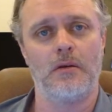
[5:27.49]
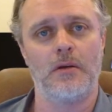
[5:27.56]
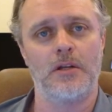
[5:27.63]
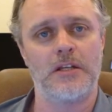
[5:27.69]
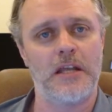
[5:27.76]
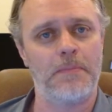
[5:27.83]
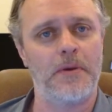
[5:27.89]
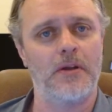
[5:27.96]

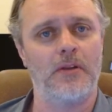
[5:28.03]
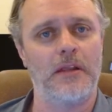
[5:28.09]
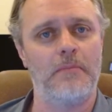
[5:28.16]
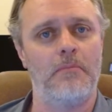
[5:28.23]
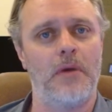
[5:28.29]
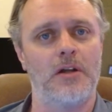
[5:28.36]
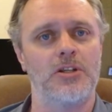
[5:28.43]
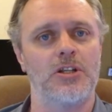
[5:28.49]
typically,
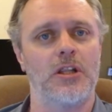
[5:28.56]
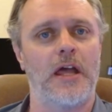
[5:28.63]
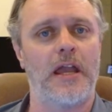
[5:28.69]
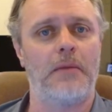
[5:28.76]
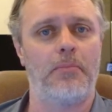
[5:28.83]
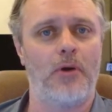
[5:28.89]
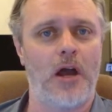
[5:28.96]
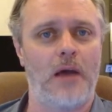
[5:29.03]
much
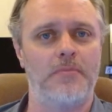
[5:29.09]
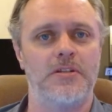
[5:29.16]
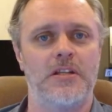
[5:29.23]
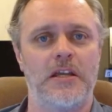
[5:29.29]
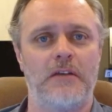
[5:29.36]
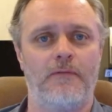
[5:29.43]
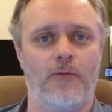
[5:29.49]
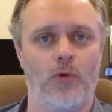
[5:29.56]
like
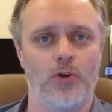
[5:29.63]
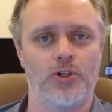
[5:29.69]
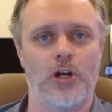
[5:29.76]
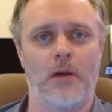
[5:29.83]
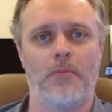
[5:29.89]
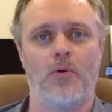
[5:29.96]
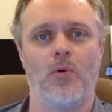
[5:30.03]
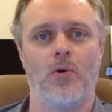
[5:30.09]
Probstein, Four
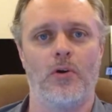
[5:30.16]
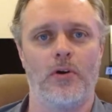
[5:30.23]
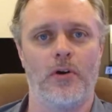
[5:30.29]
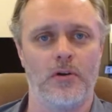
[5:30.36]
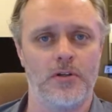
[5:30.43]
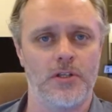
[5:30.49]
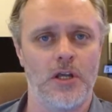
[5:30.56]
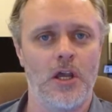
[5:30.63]
Sharp
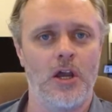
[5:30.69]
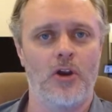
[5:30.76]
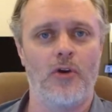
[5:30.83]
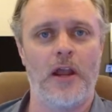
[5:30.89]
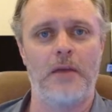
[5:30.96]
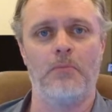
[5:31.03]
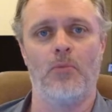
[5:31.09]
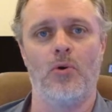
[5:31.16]
Corners,
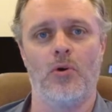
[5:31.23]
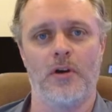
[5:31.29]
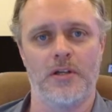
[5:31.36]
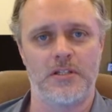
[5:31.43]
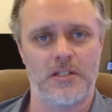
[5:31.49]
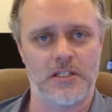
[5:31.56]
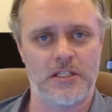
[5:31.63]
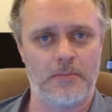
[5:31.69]
Greg
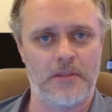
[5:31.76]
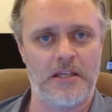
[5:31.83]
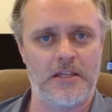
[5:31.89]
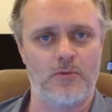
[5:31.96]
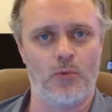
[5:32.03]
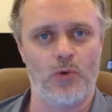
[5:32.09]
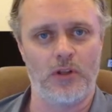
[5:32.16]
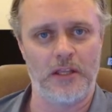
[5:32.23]
Morris, and some of
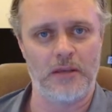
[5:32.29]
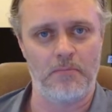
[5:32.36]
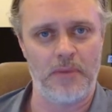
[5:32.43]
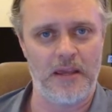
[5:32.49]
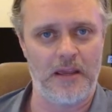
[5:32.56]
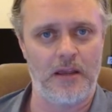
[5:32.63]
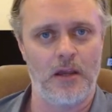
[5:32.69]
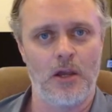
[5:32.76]
these really
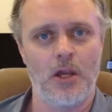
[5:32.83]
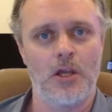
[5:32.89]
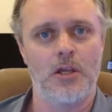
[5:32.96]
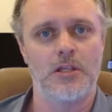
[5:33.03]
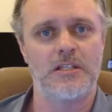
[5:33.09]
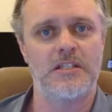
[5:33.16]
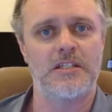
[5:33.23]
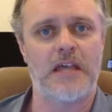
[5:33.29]
big
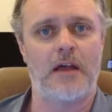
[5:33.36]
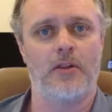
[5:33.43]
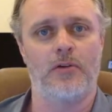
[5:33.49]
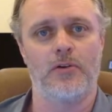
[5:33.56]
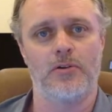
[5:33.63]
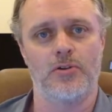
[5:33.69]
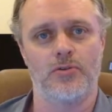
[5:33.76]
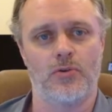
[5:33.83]

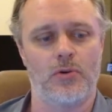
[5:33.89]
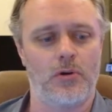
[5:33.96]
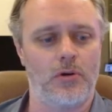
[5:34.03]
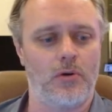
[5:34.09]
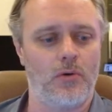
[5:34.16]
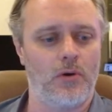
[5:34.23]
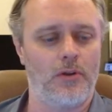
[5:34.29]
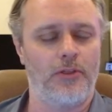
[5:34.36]
sellers
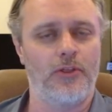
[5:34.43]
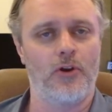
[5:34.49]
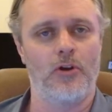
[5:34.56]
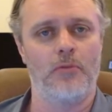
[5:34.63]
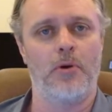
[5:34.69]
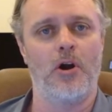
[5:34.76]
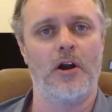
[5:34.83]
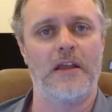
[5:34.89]
or
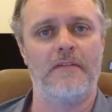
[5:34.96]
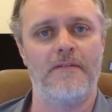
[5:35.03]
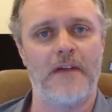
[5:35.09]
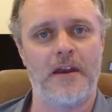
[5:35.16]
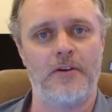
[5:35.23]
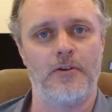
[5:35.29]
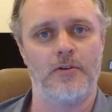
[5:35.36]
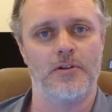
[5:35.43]
third-party
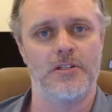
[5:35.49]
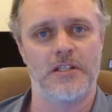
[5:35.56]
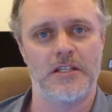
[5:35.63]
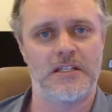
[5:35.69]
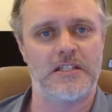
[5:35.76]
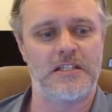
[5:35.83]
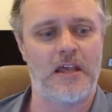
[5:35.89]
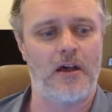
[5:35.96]
vendors that
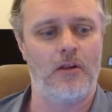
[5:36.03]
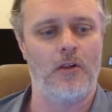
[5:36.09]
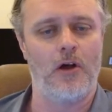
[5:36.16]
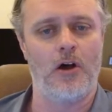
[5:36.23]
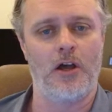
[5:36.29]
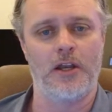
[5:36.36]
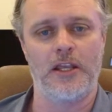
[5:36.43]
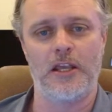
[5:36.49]
sell
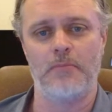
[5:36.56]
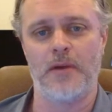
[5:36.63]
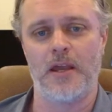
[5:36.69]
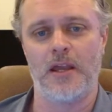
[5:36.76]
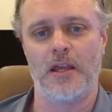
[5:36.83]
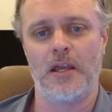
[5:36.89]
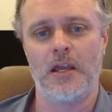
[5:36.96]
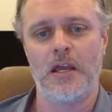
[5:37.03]
on
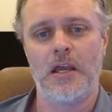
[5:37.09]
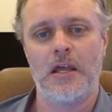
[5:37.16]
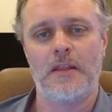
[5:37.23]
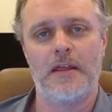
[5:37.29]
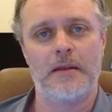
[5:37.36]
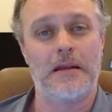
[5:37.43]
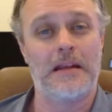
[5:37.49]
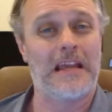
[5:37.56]
eBay
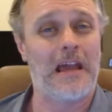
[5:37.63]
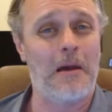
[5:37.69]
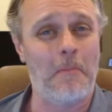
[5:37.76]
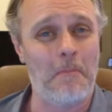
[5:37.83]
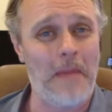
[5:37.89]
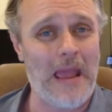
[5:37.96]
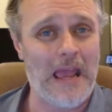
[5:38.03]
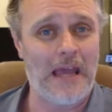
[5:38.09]
that
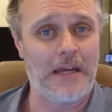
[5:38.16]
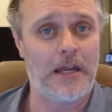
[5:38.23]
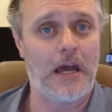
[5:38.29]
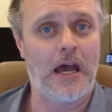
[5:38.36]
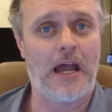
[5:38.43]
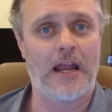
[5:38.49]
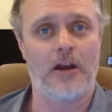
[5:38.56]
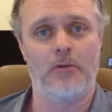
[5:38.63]
command
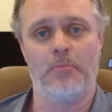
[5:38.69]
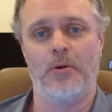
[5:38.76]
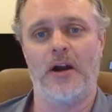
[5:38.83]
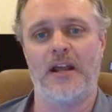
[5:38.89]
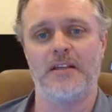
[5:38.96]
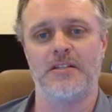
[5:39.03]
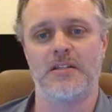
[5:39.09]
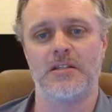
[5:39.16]
higher
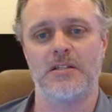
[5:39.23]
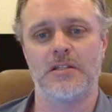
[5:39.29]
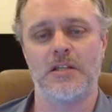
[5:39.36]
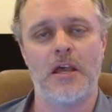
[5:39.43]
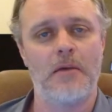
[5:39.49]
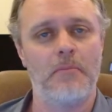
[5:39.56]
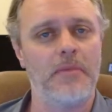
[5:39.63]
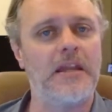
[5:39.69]
prices,
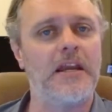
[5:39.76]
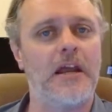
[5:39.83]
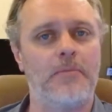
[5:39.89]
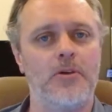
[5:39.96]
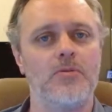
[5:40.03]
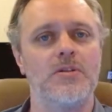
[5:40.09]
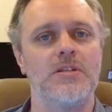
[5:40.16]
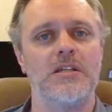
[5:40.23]

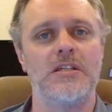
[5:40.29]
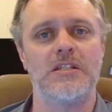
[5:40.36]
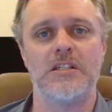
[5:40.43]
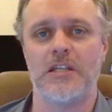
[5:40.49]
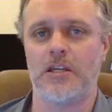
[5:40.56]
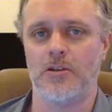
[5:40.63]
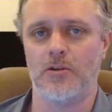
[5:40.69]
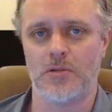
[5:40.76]

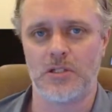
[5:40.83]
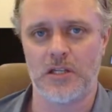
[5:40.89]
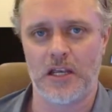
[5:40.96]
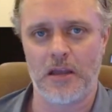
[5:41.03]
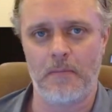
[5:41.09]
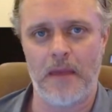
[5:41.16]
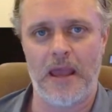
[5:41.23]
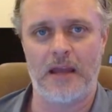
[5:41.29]
PWCC used to
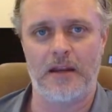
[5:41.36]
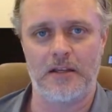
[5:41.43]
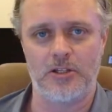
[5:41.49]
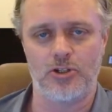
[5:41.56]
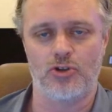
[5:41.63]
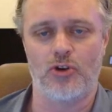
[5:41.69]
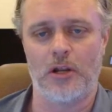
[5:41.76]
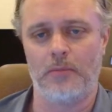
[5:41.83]
command
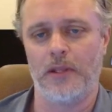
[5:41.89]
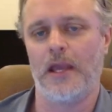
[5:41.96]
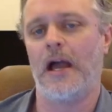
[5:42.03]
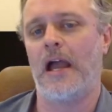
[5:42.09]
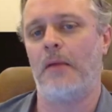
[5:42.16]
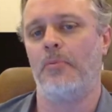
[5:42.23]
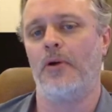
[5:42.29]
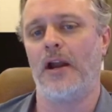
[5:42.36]
extremely
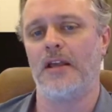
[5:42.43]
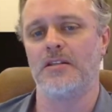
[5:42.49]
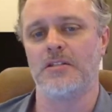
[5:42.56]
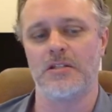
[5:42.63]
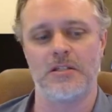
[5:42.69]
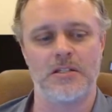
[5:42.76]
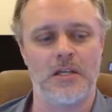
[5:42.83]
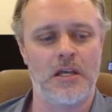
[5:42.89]
high
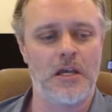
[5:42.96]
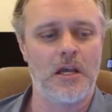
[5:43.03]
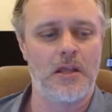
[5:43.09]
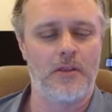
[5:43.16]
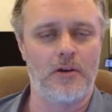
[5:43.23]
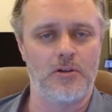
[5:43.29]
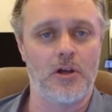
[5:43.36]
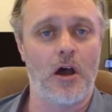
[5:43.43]
prices.
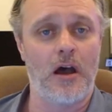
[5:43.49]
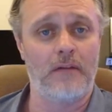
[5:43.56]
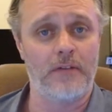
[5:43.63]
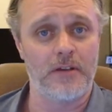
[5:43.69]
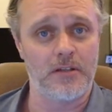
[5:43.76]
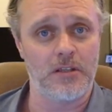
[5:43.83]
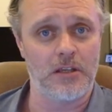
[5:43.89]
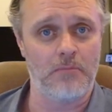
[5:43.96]
There's
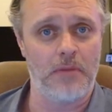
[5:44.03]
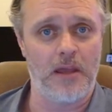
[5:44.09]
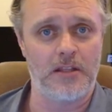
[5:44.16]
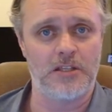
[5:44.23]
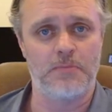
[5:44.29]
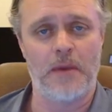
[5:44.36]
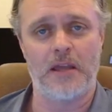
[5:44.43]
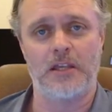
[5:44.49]
obviously been
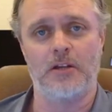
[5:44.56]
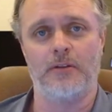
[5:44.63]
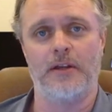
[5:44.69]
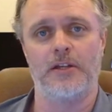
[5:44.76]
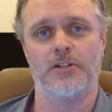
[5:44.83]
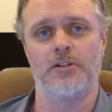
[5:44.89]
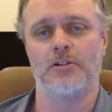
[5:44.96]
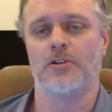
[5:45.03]

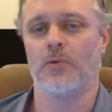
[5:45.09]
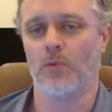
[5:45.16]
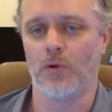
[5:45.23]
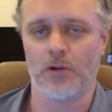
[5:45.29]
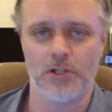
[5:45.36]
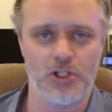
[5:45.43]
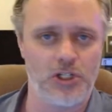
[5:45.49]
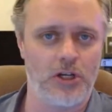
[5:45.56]
speculation
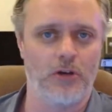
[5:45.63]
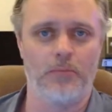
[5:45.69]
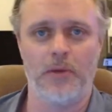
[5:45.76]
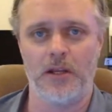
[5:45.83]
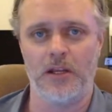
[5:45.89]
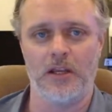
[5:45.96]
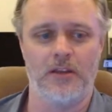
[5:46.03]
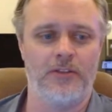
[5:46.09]
towards shield
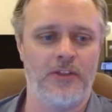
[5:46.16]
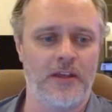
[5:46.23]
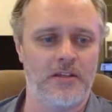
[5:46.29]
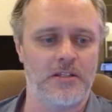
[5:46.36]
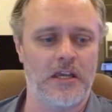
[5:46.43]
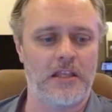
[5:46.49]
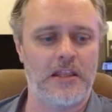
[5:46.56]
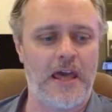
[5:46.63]
bidding and
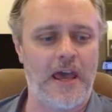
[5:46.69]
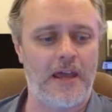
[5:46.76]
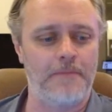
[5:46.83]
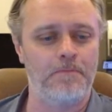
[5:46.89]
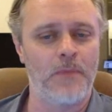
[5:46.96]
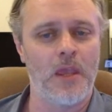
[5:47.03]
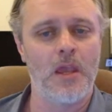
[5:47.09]
things like that.